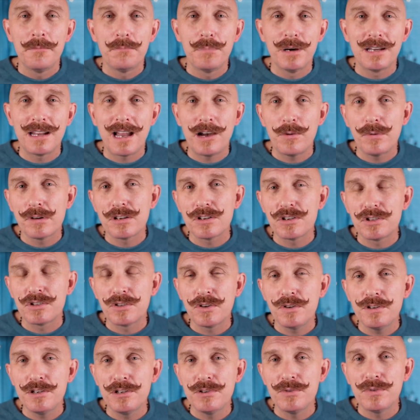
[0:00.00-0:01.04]
But I want to
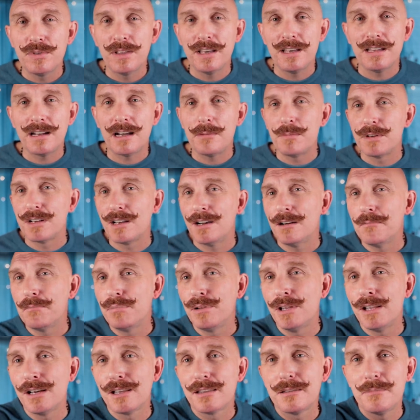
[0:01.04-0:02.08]
show you that I'm going to
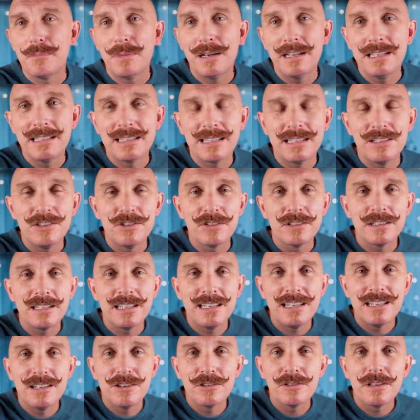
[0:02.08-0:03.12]
unplug the mic and you're going
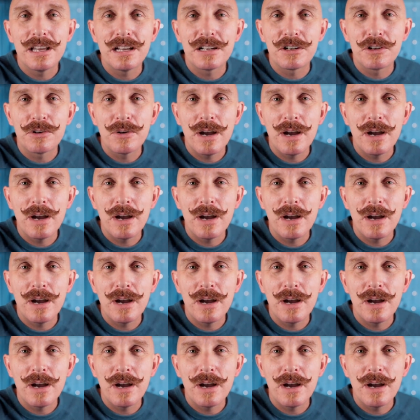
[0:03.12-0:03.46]
to hear that